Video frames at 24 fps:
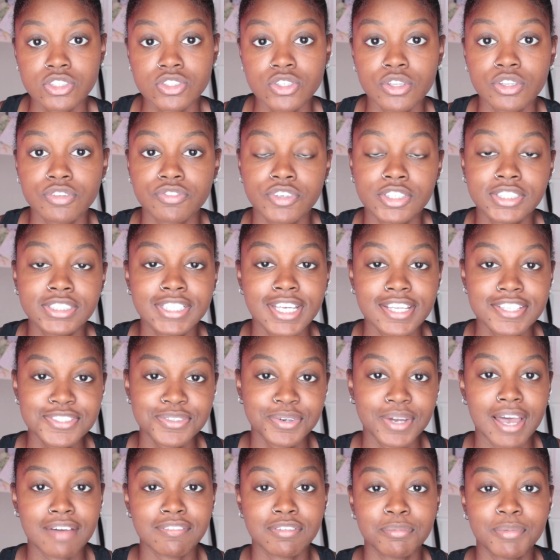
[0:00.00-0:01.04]
So the first tattoo
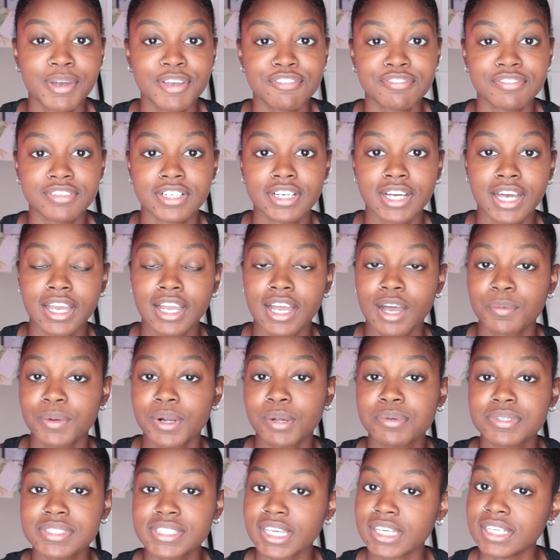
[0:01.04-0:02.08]
I have on my foot, I got when
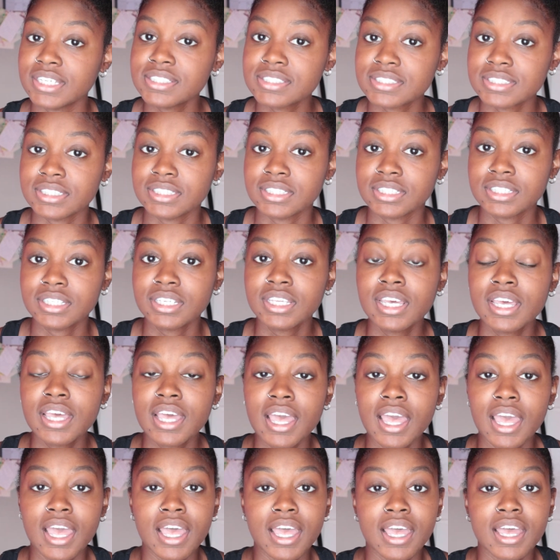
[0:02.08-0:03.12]
I was eighteen,
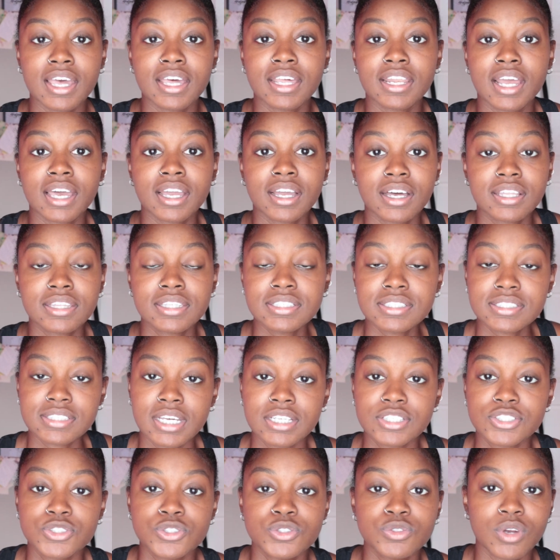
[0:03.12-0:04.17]
and I got this
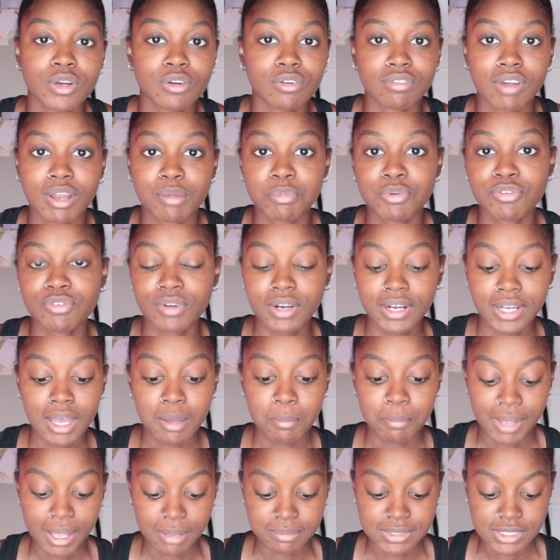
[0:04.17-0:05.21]
tattoo right before I
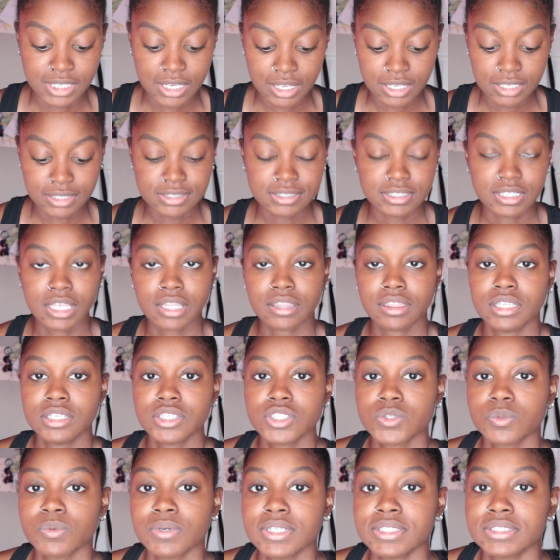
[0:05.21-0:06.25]
got baptized. And
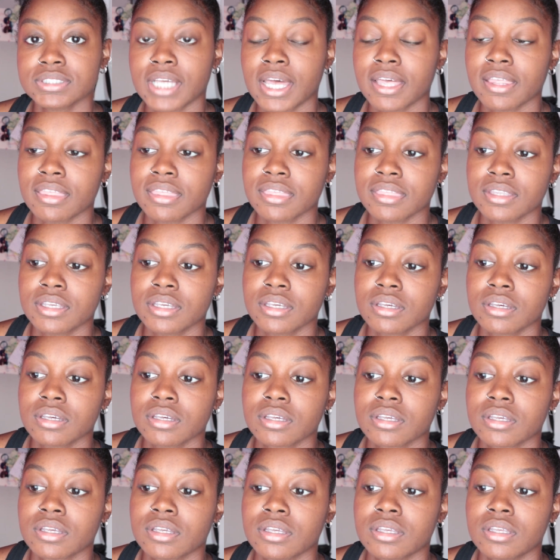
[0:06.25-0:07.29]
this was, I
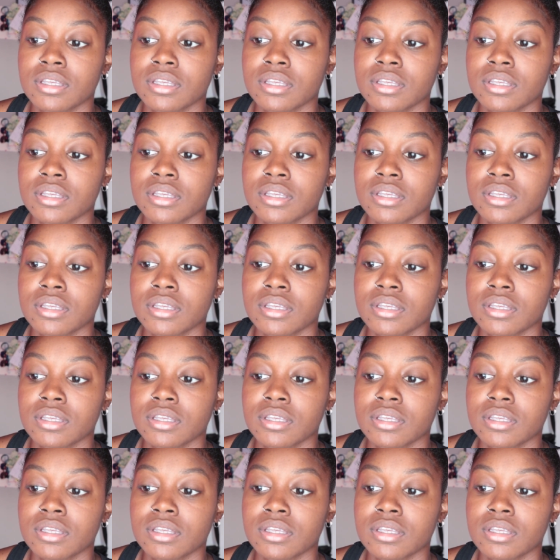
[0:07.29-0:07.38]
think,